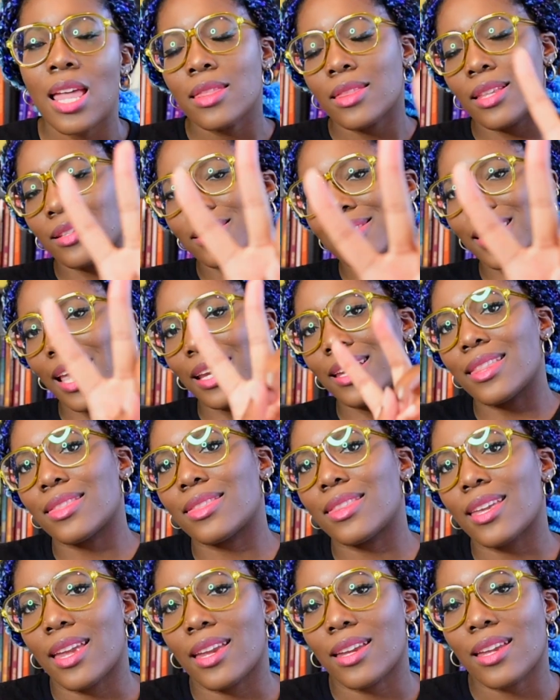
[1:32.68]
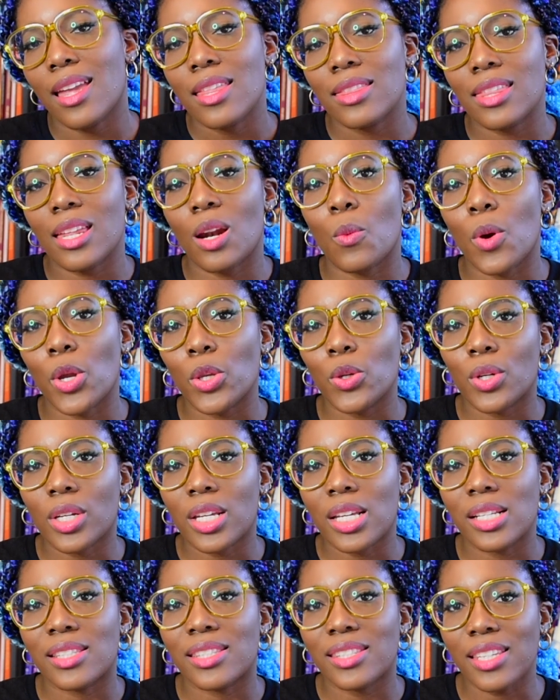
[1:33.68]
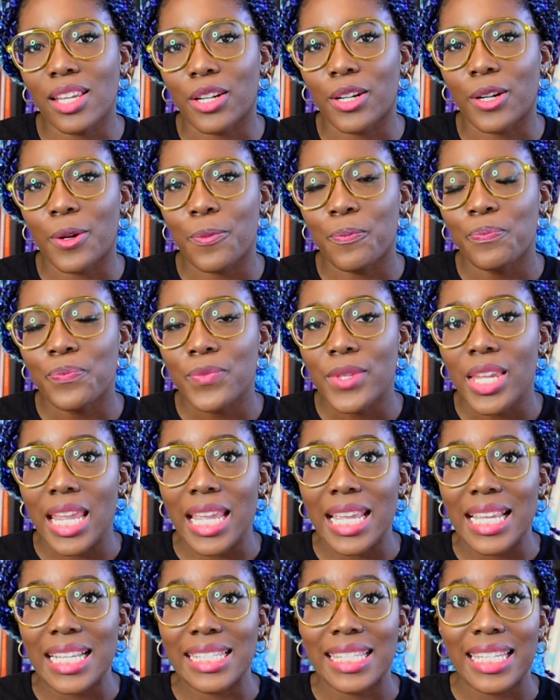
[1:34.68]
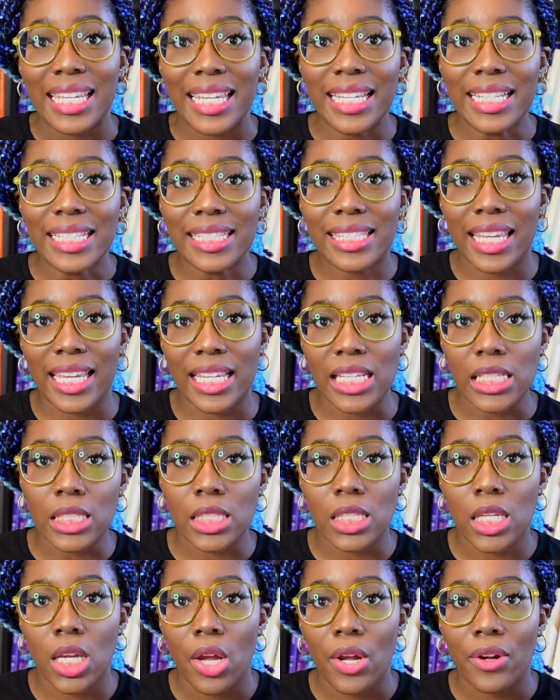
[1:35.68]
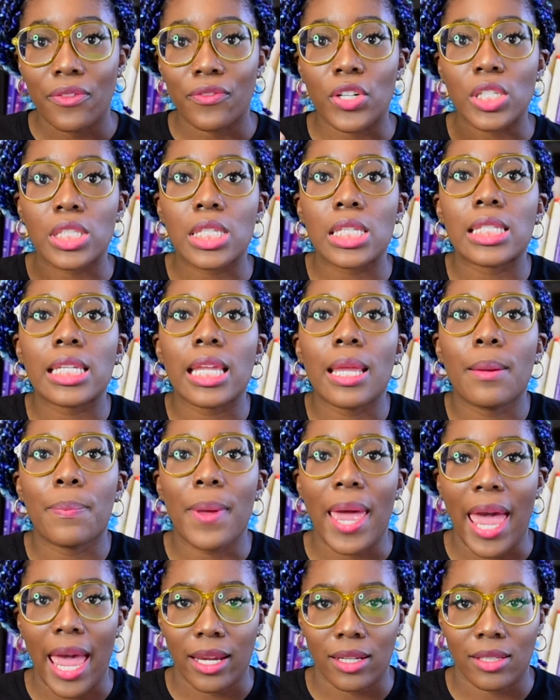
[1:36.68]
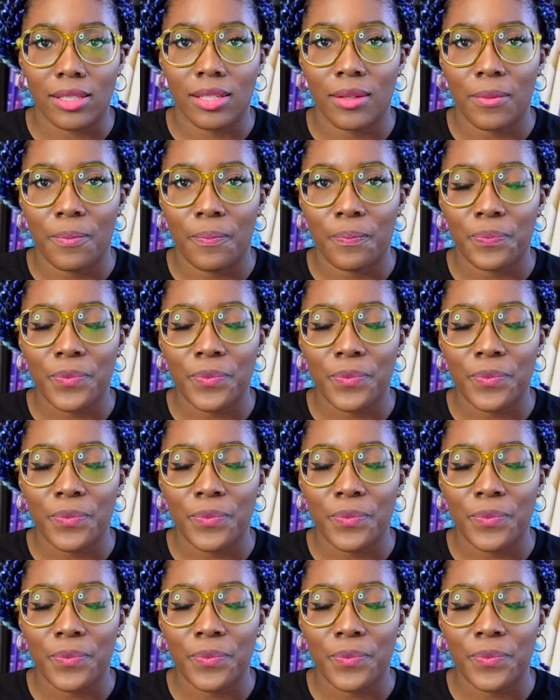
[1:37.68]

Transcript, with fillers: The second thing that I want you to consider is intent versus impact.